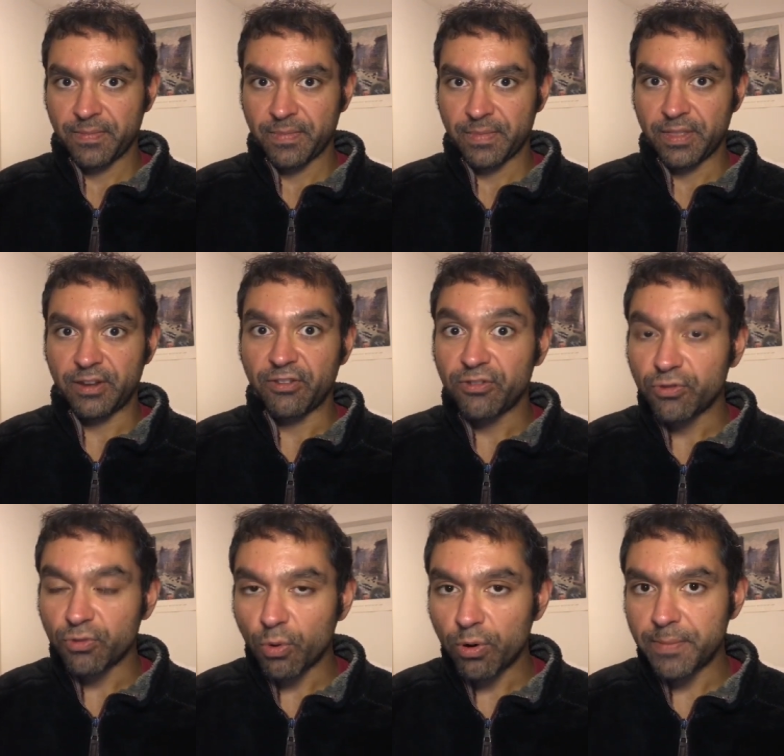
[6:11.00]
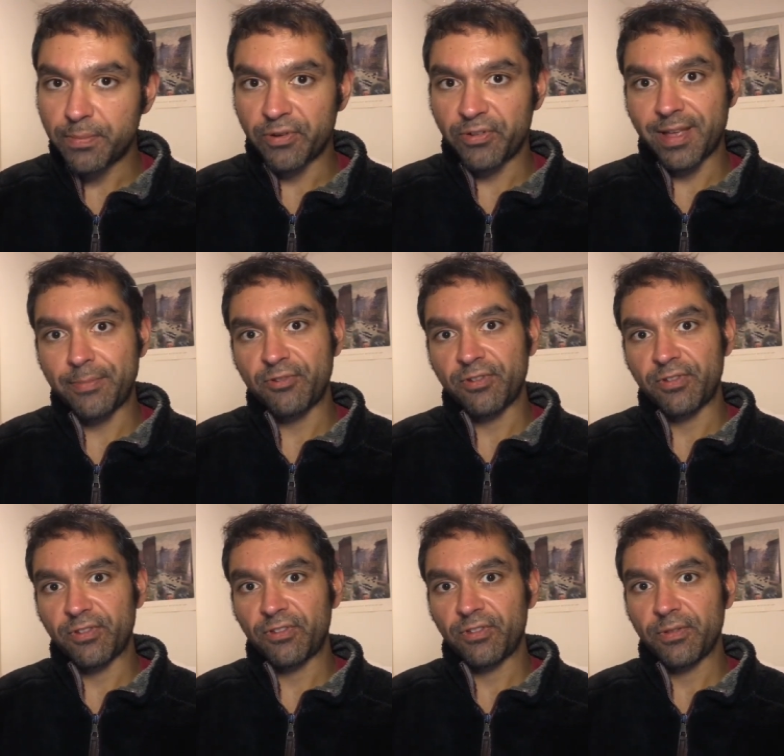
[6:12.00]
the distorted
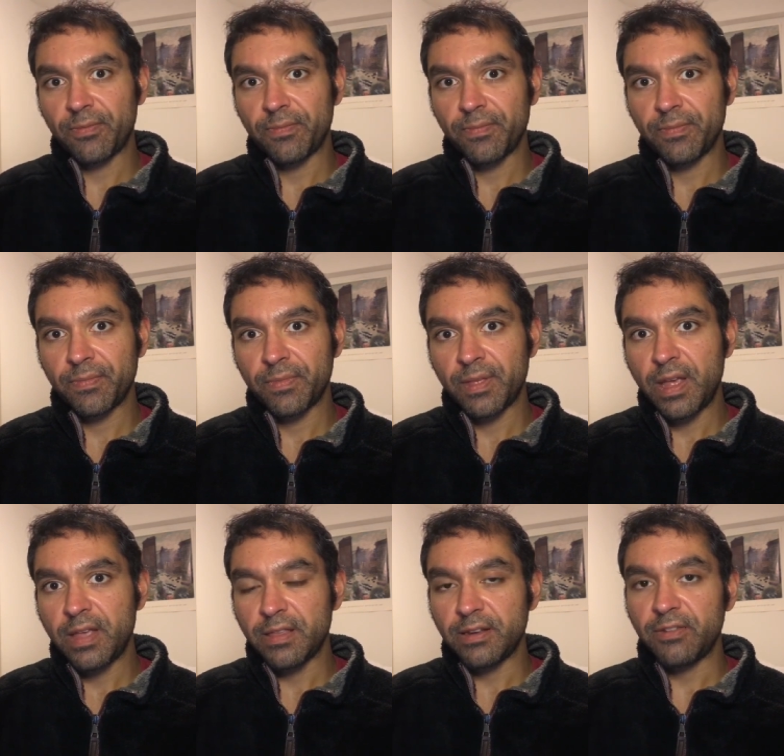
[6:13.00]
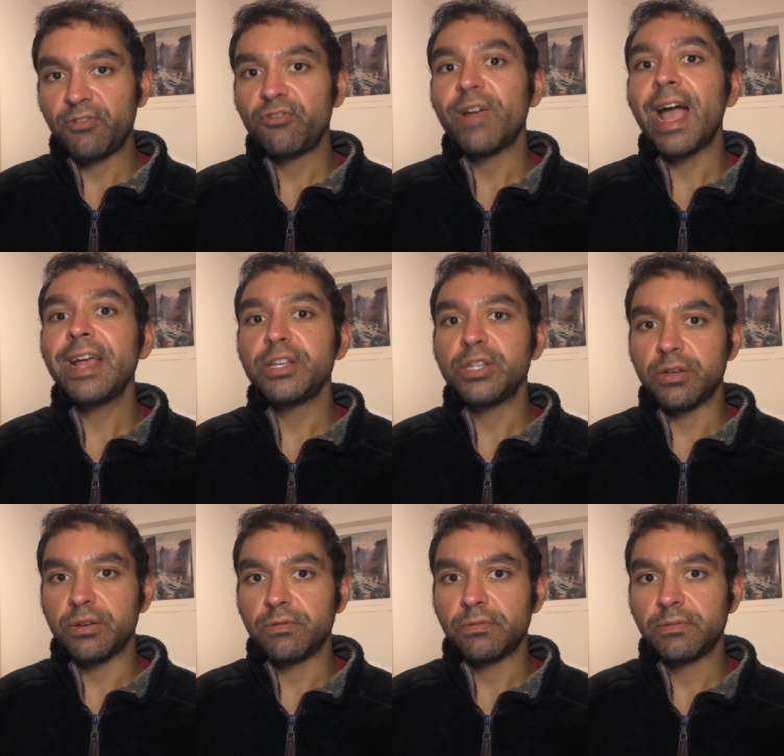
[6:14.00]
perceptions that distract you